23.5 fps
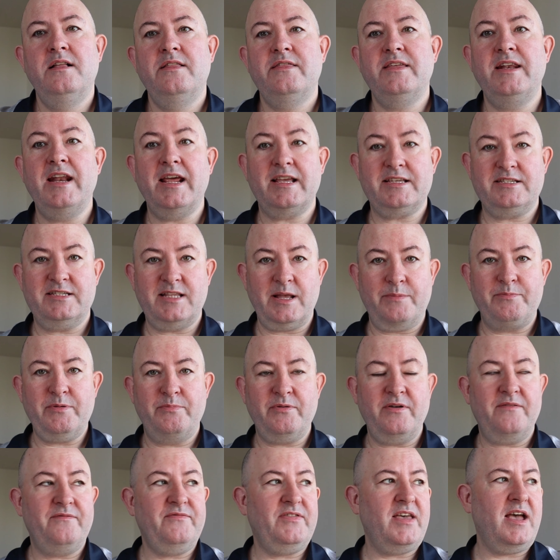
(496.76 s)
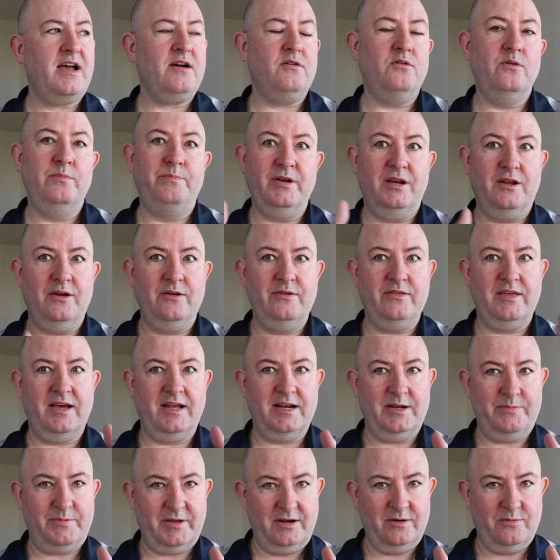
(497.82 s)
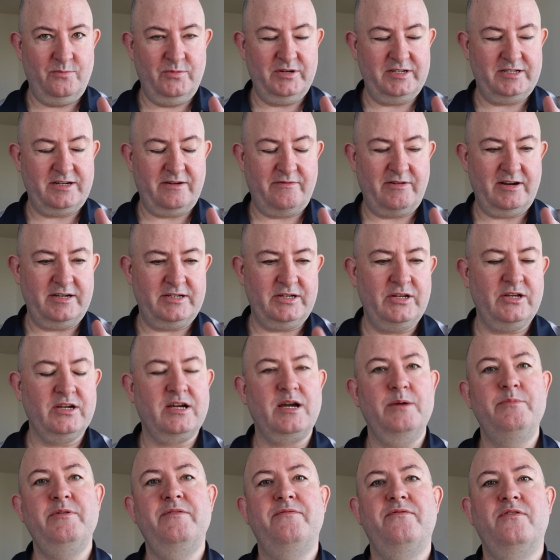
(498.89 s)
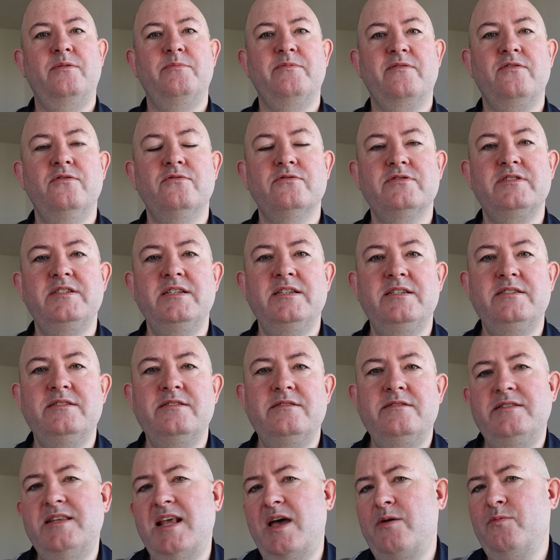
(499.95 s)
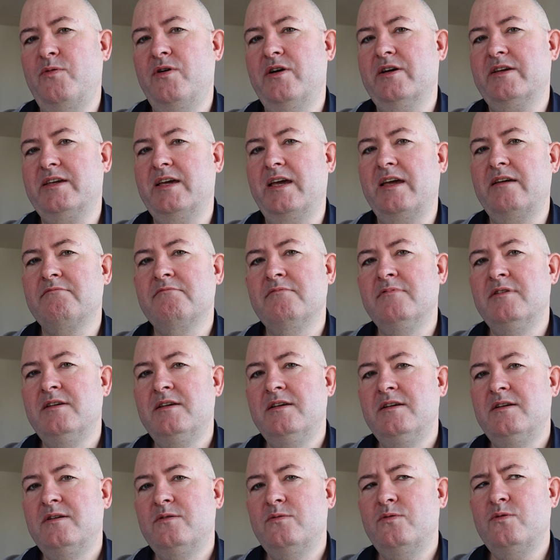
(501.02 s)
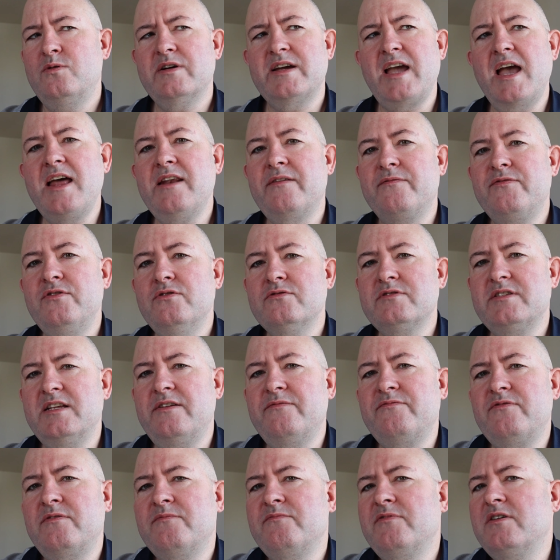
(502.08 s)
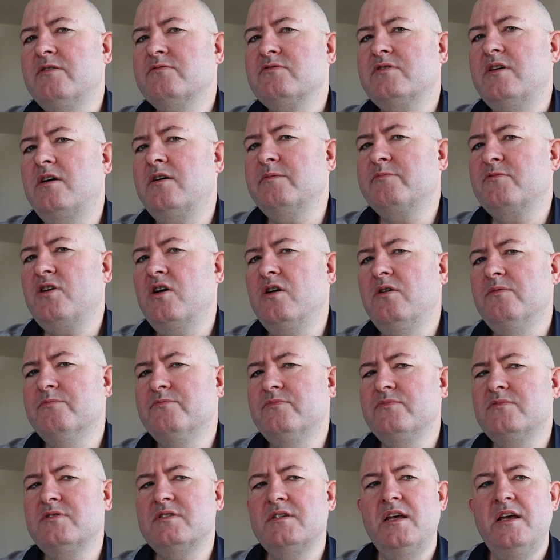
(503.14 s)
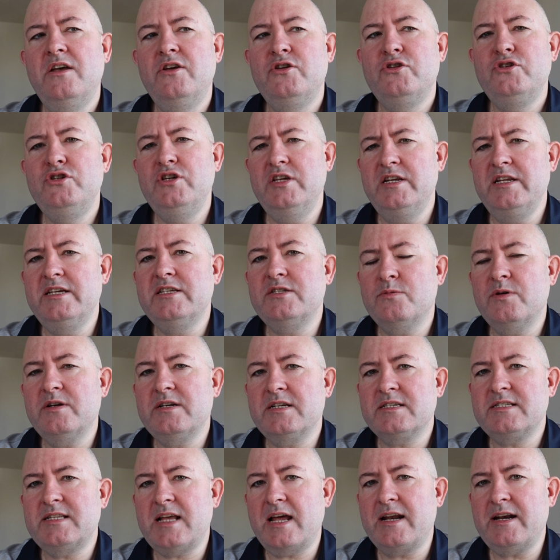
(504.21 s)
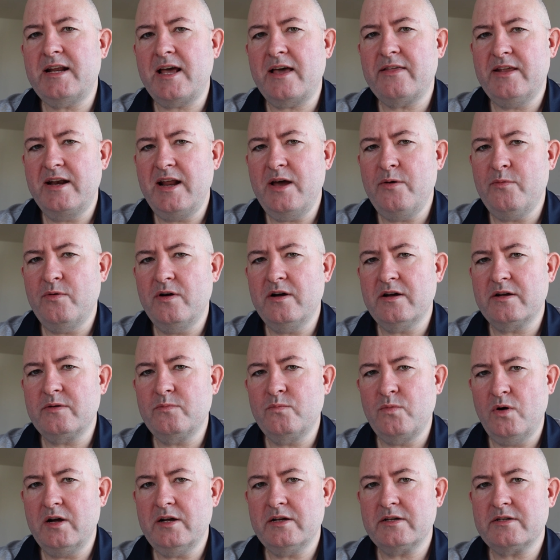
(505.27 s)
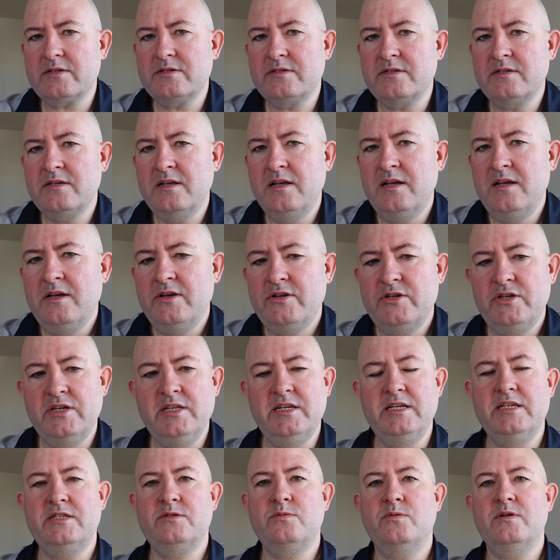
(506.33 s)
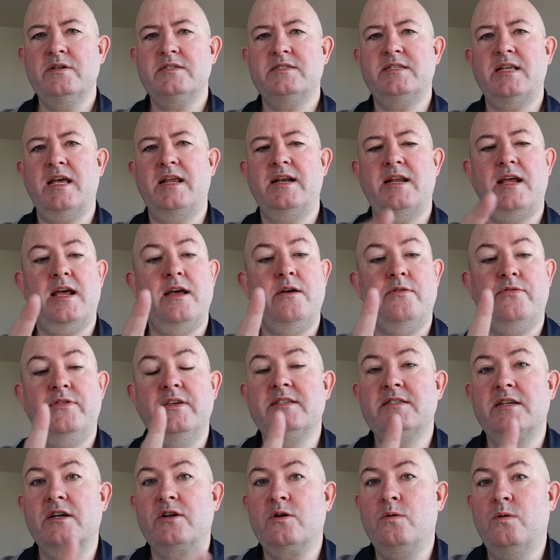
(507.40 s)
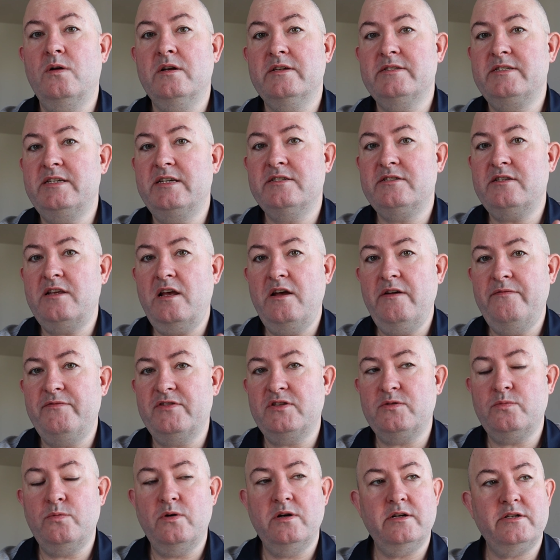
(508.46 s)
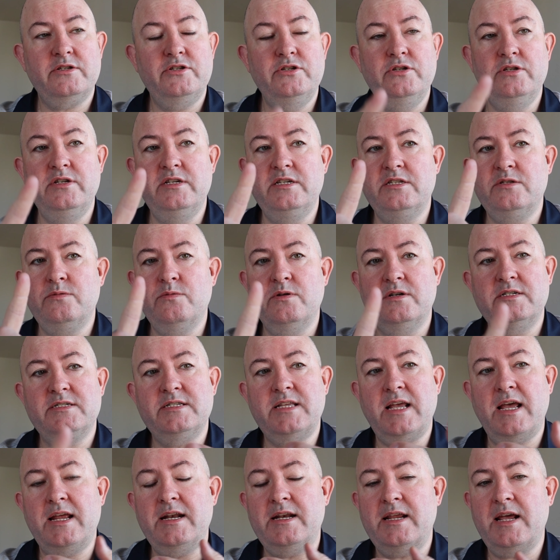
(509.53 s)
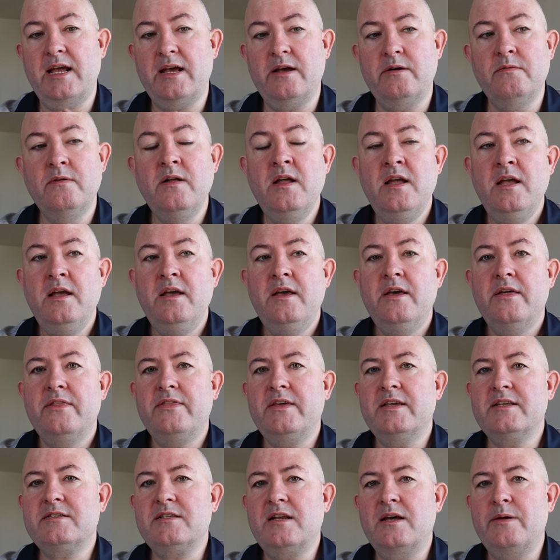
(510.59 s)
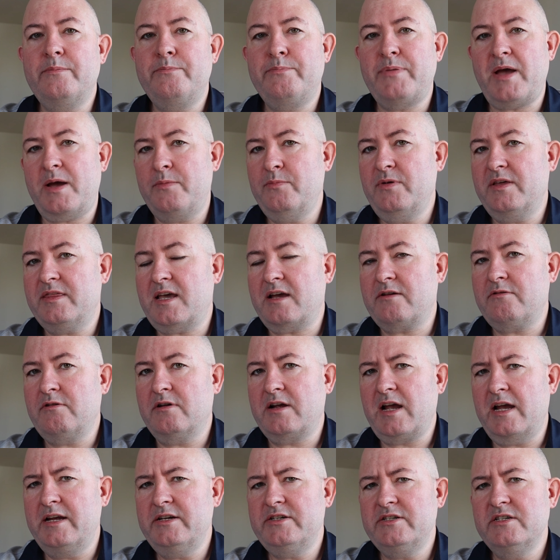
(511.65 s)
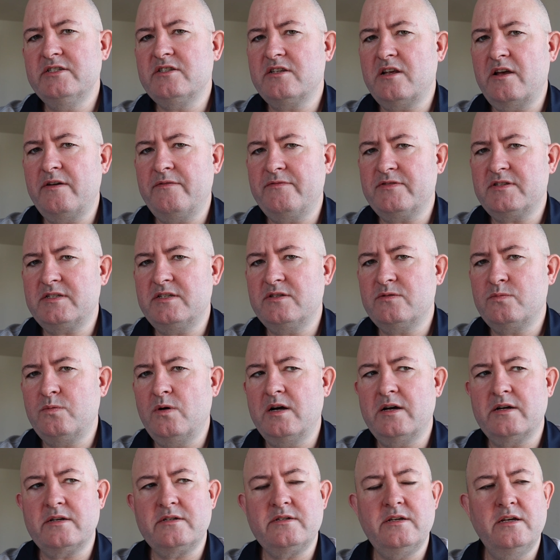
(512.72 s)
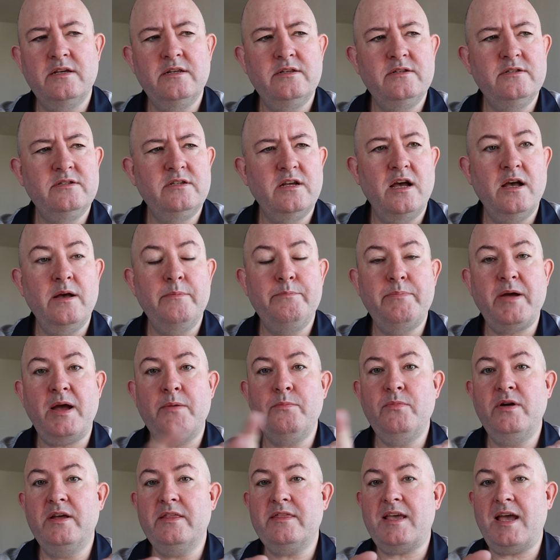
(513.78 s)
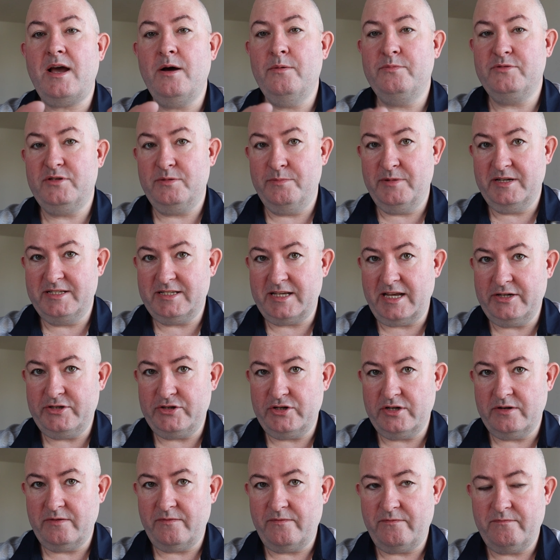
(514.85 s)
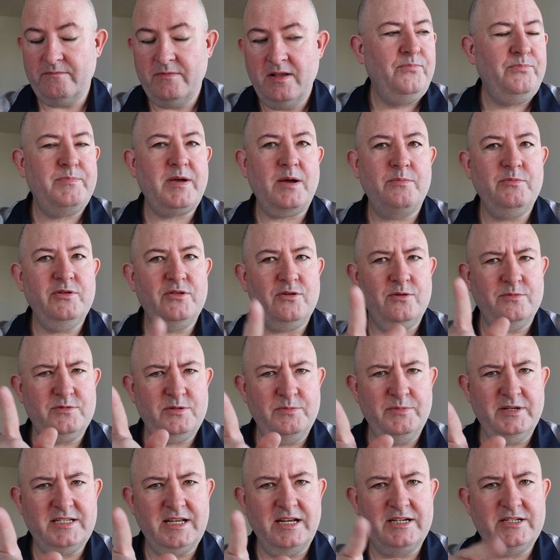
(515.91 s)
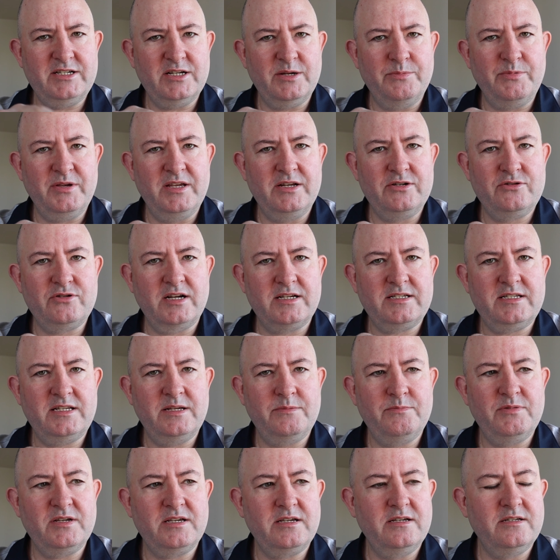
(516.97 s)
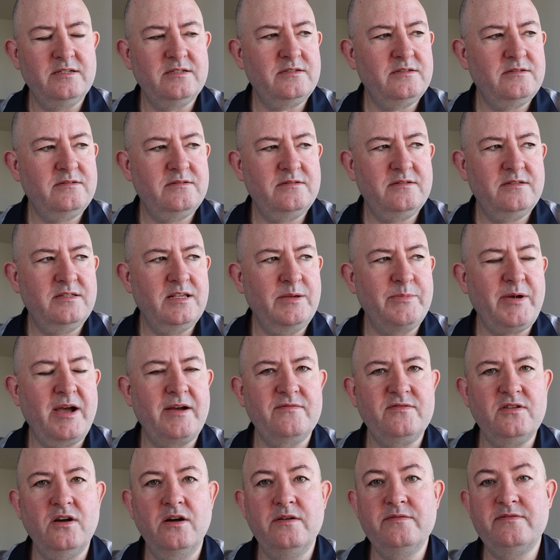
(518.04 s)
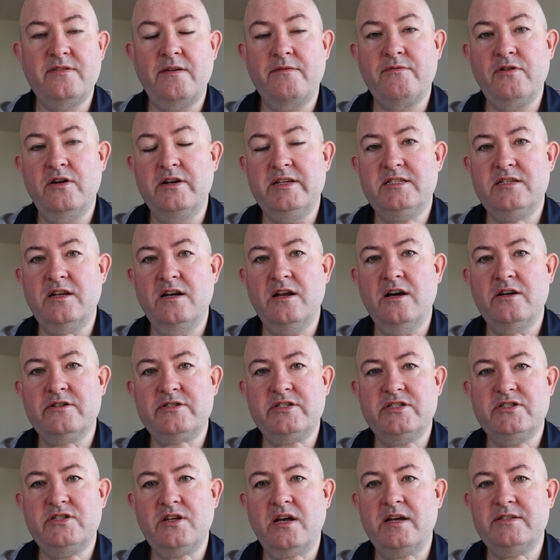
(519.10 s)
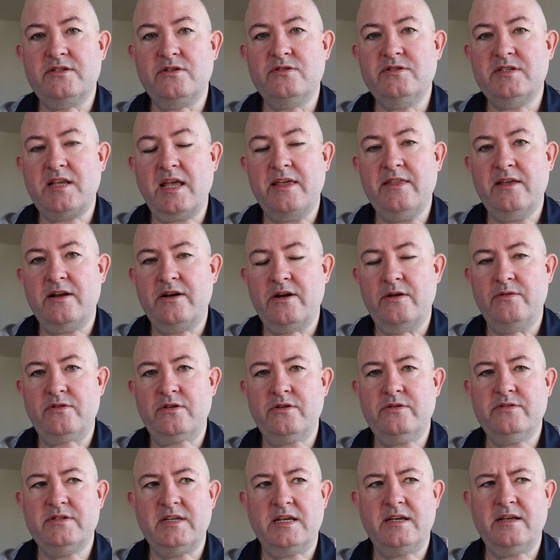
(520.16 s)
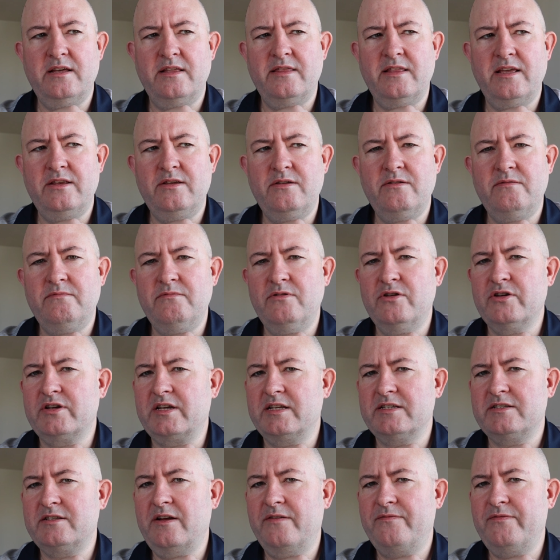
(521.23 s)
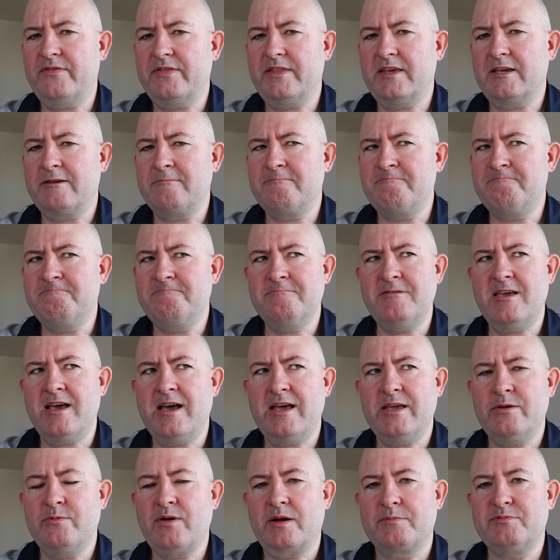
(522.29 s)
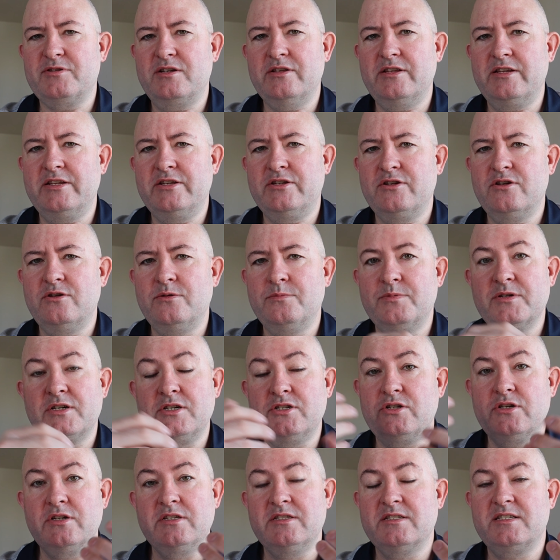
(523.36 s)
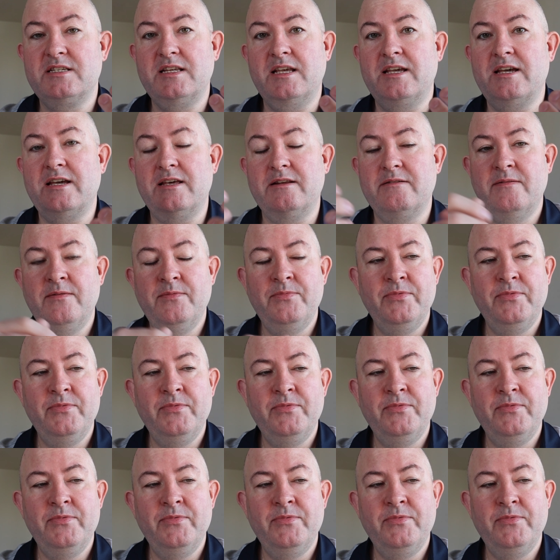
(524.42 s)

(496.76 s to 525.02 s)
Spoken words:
The next step above that, or below that, depending on which direction you're coming from, of course, is networking. Well, again, if you're delivering real-time comms, you need to understand how the network works. You need to understand how things like quality of service works. You need to understand how things like bandwidth aggregation services work and bandwidth optimization. Bandwidth optimization could be interesting because the amount of times I've gone into larger sites who say they don't use it, and then you look at stuff and think, yeah, you absolutely do, because you can see it